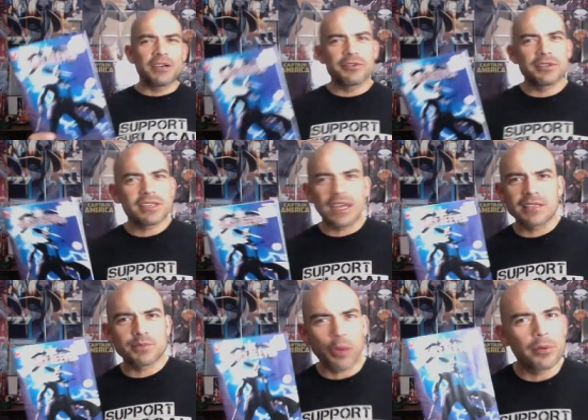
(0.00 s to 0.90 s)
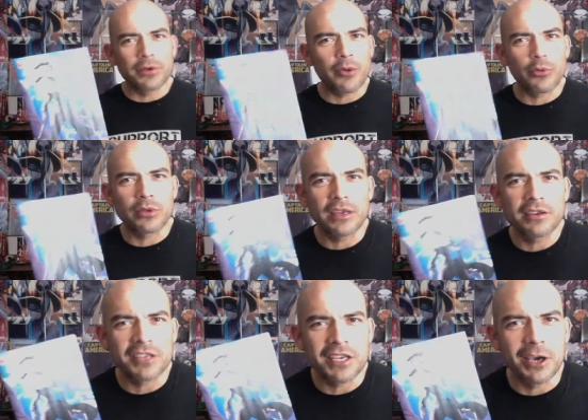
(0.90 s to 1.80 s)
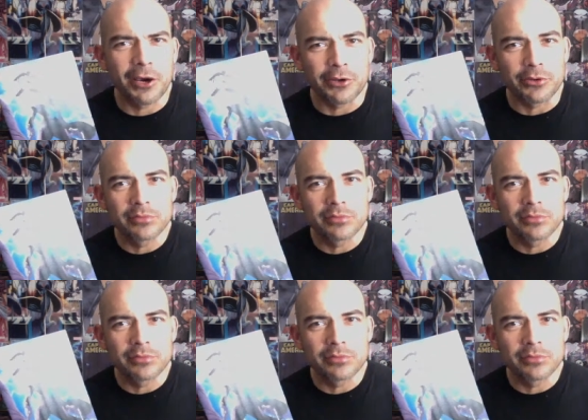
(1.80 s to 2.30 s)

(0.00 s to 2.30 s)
you, this guy's probably not related to Keanu.